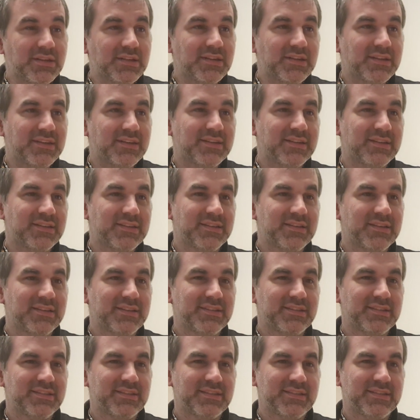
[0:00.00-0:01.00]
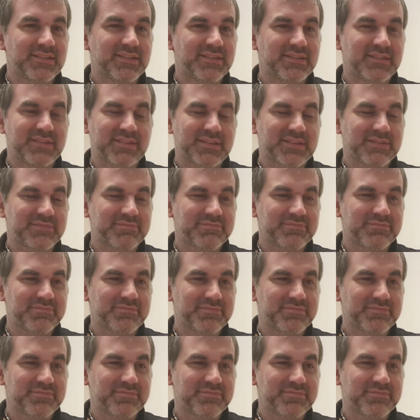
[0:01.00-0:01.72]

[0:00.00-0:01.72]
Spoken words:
(no one is talking)